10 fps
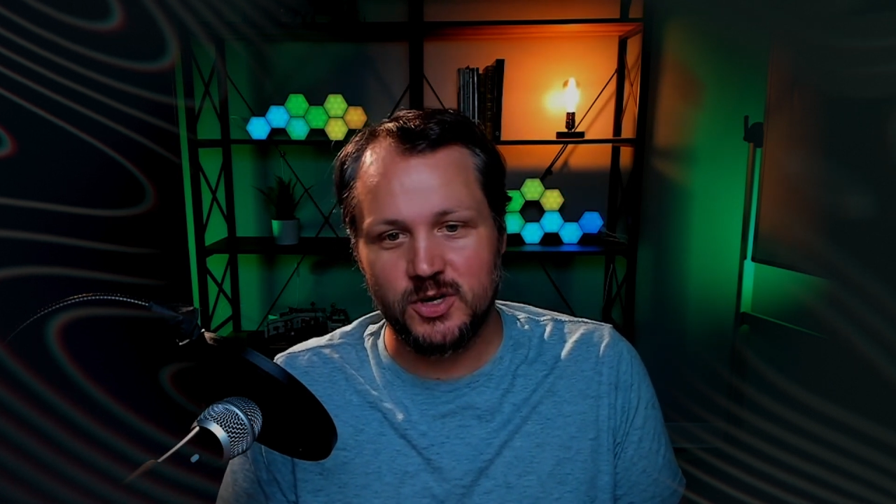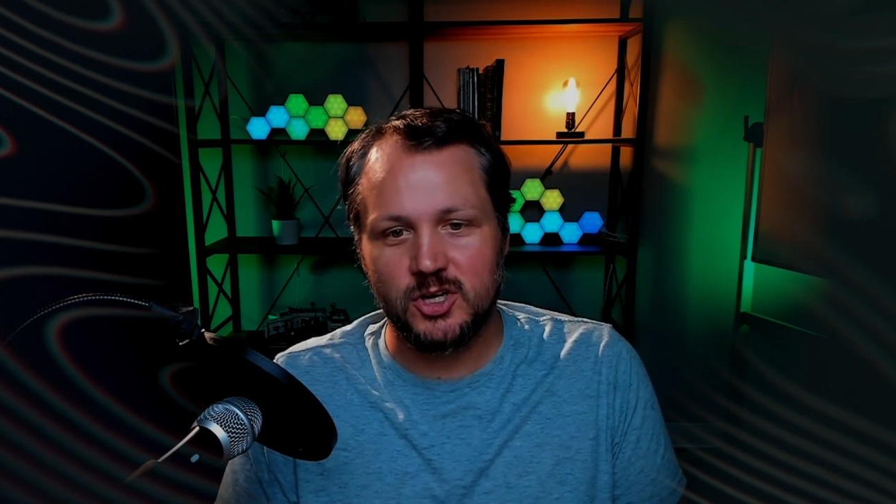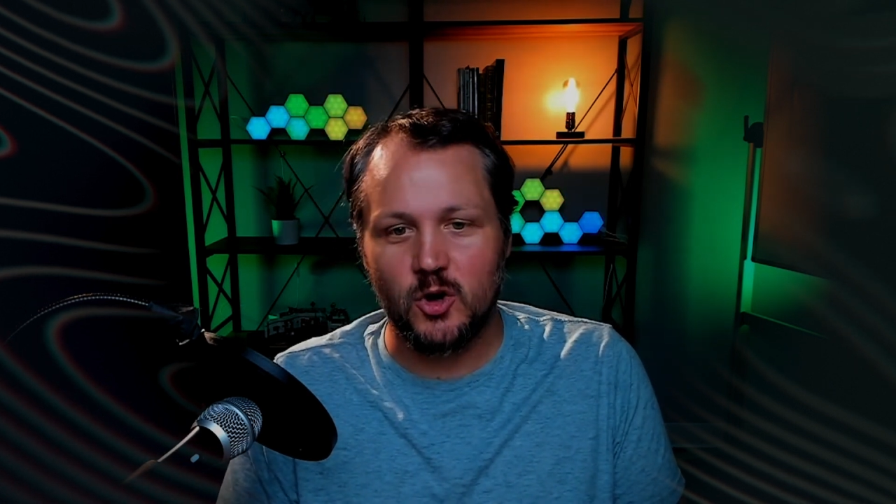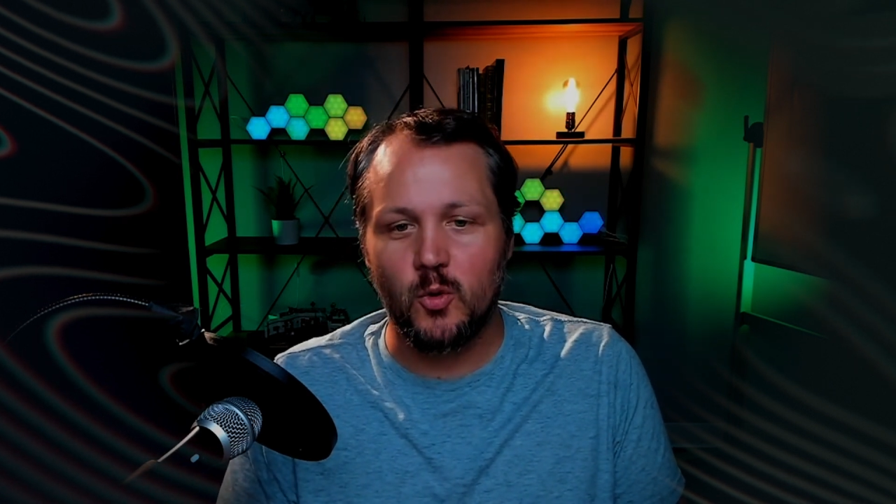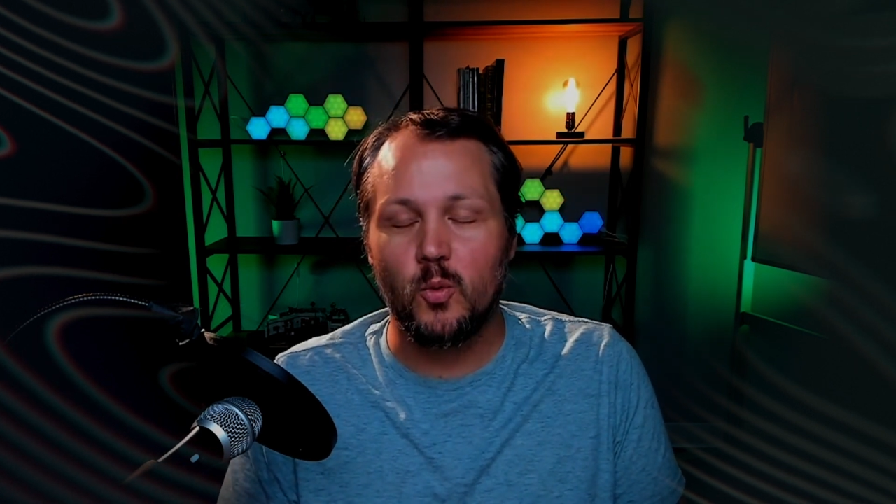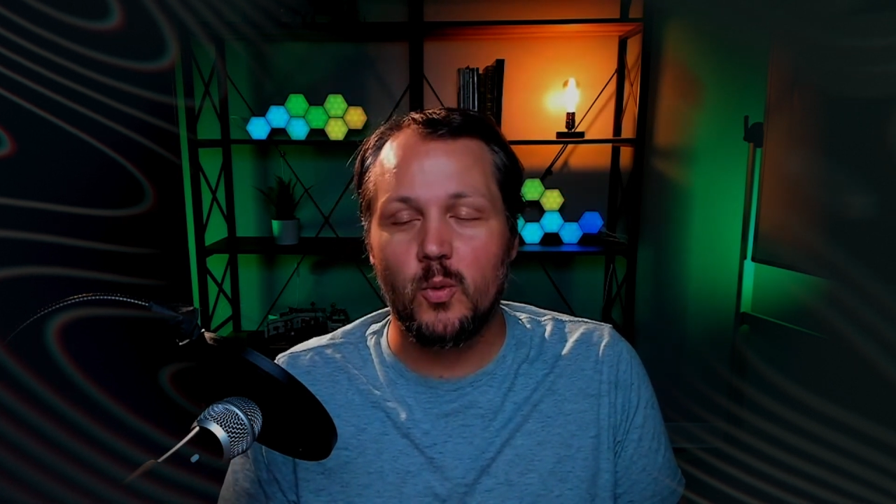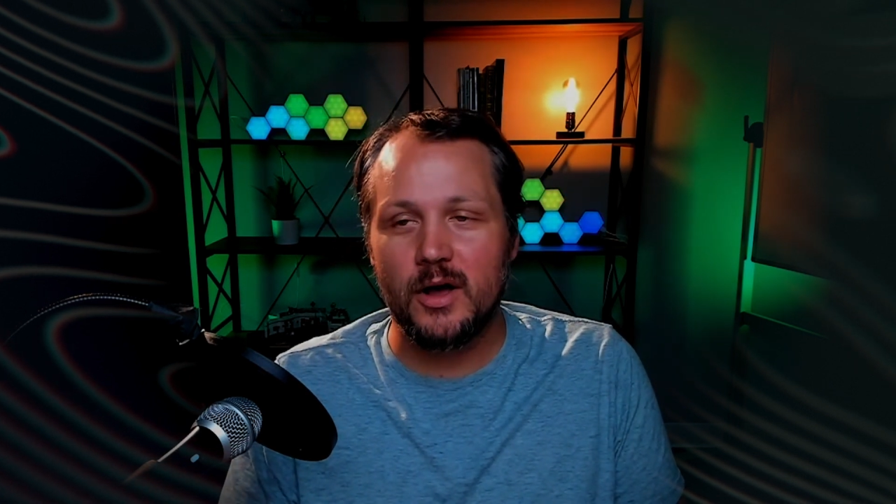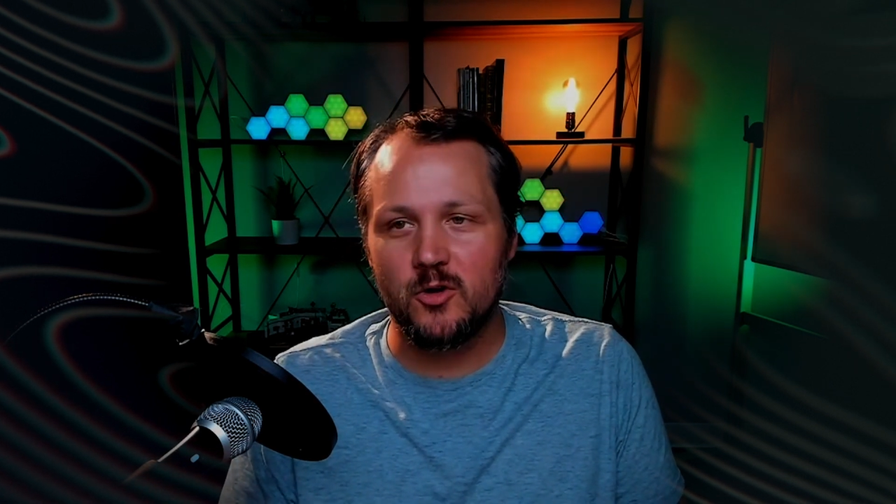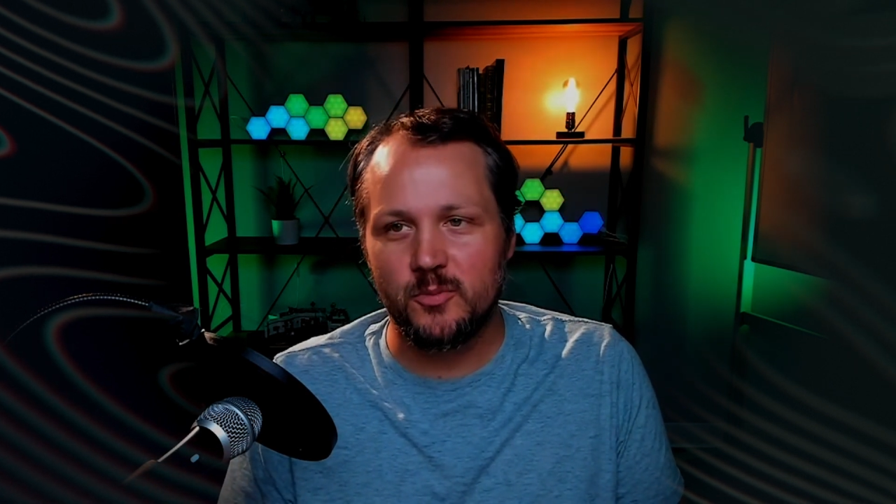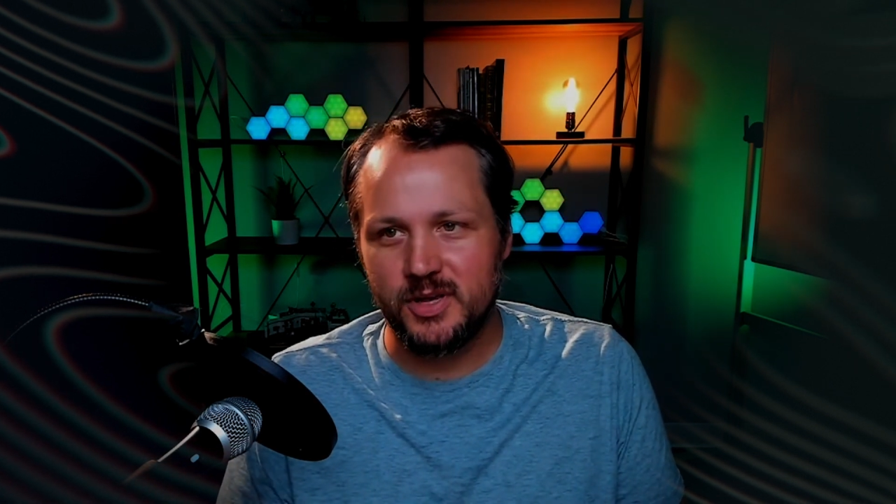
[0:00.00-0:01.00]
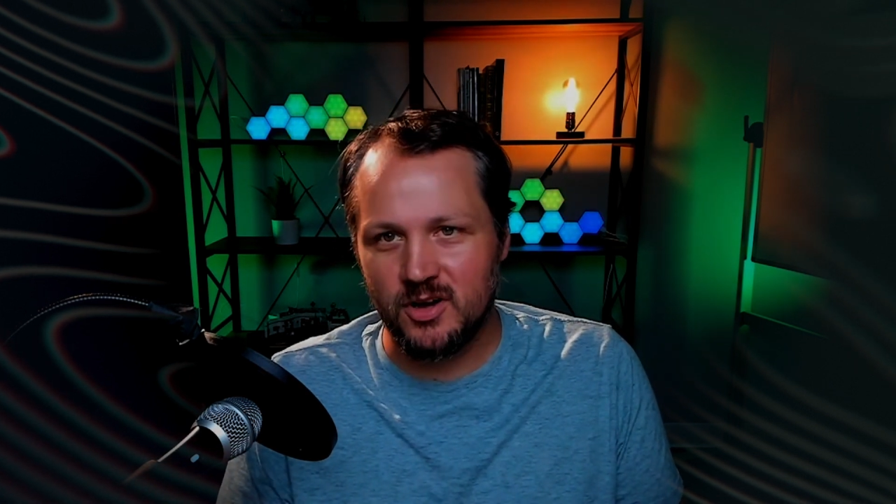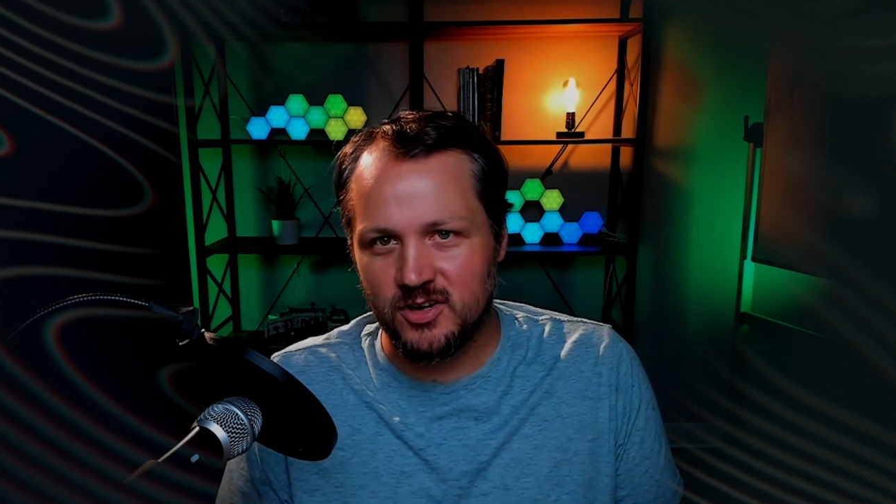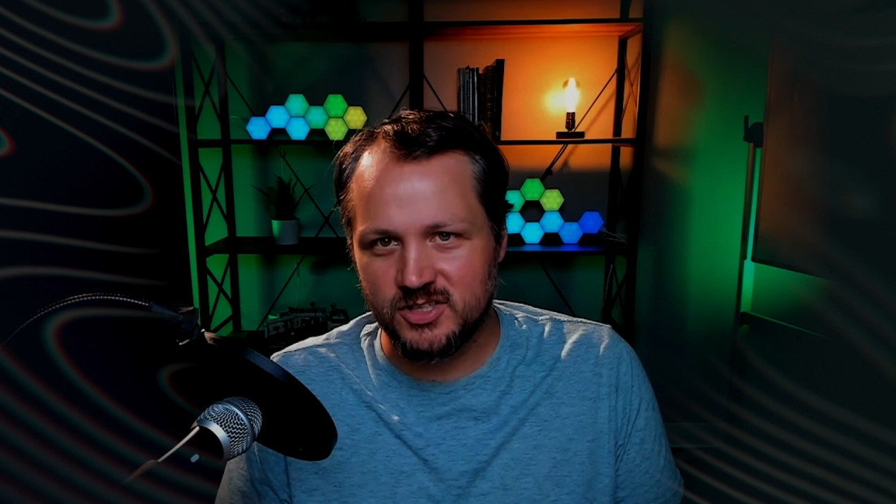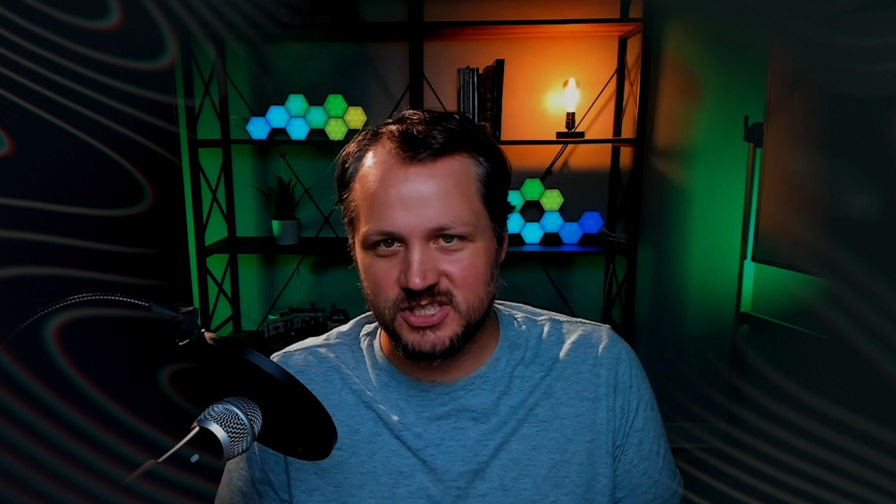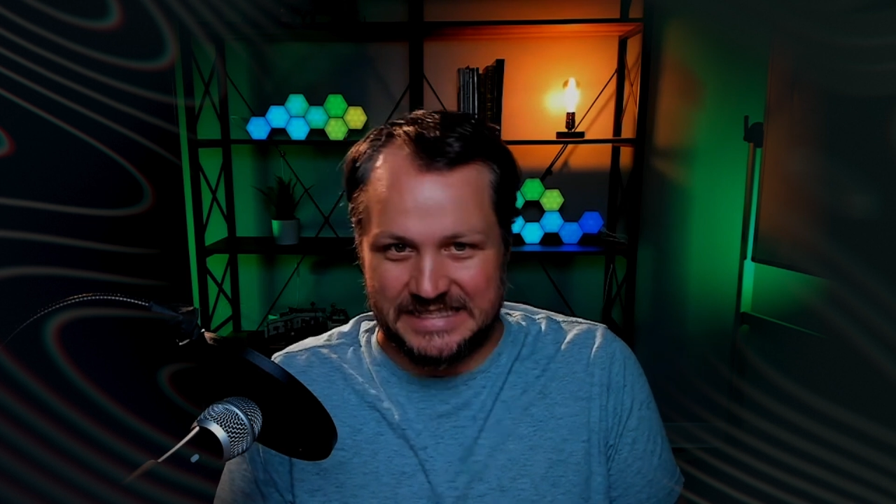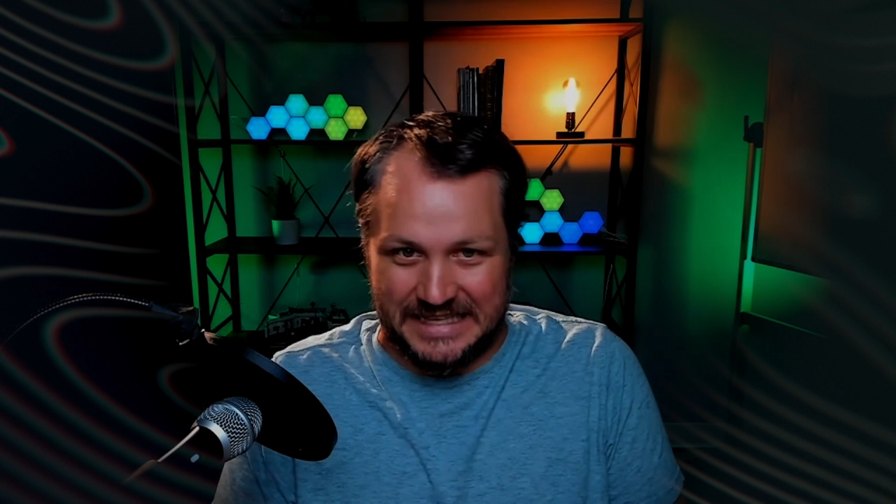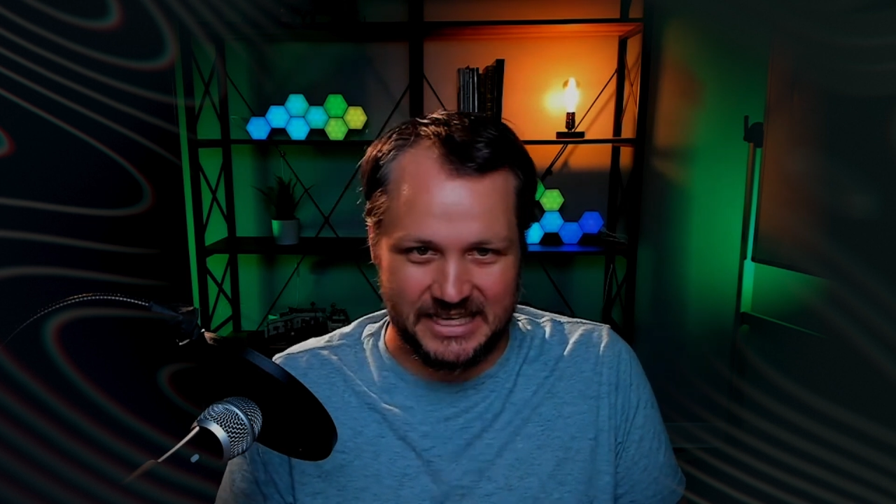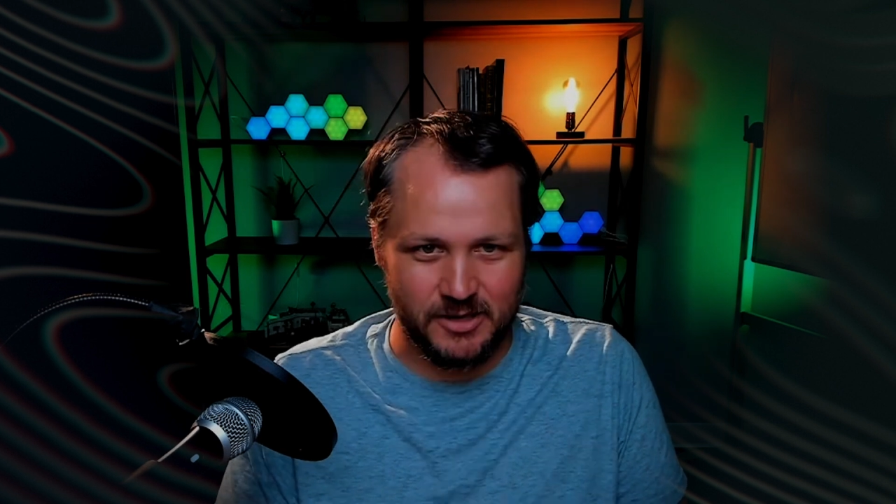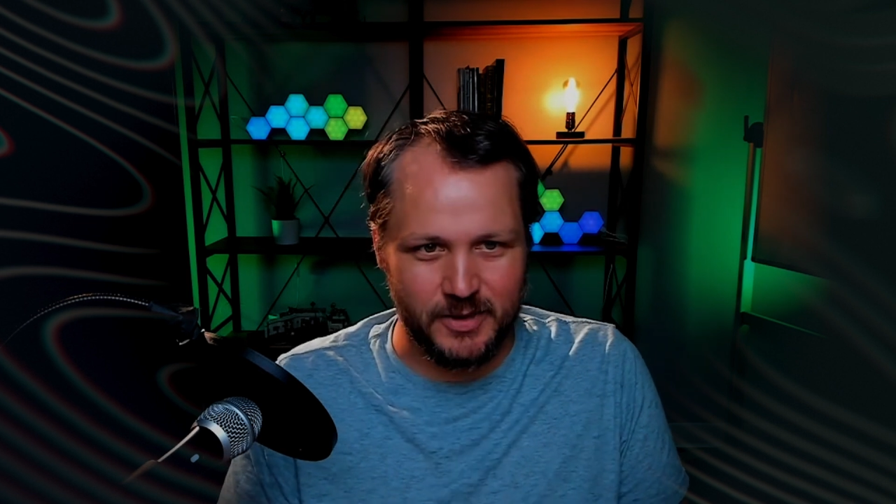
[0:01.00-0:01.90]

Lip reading: it go well beyond just thinking